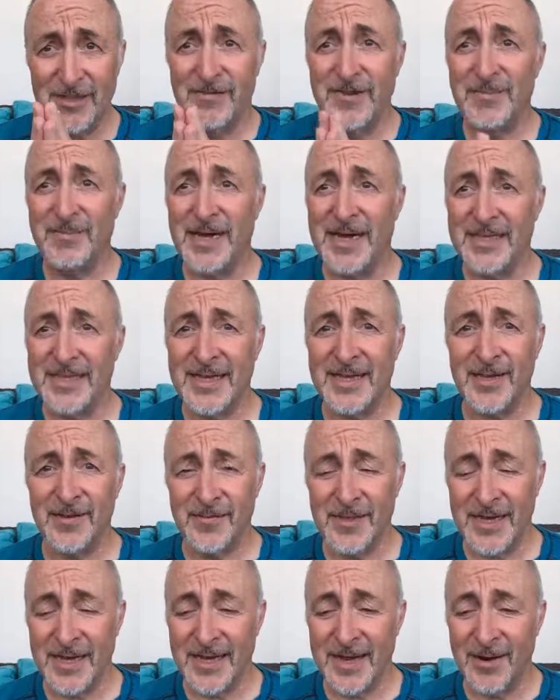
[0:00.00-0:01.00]
feedback. Thank you
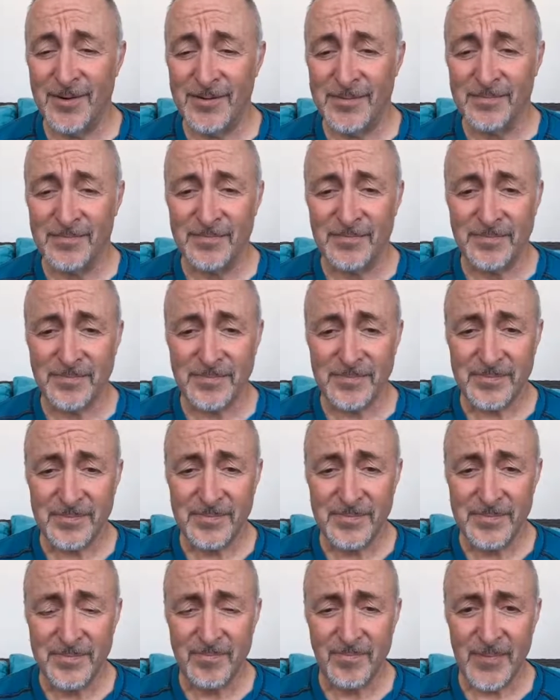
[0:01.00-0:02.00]
for that, Karen.
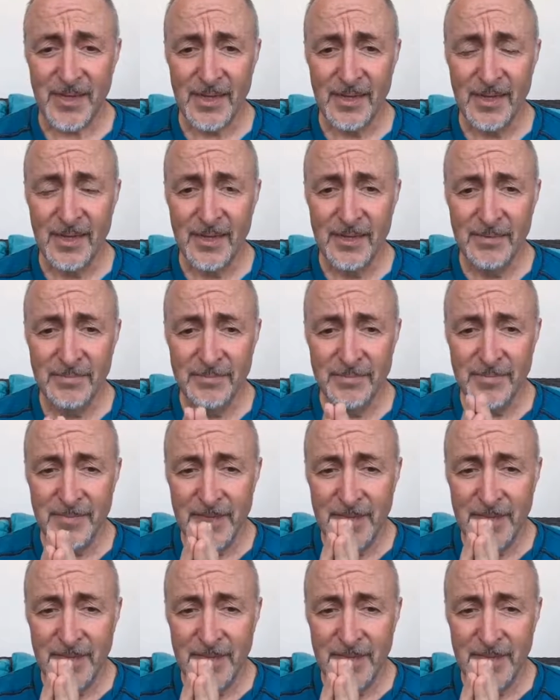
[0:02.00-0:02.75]
Um,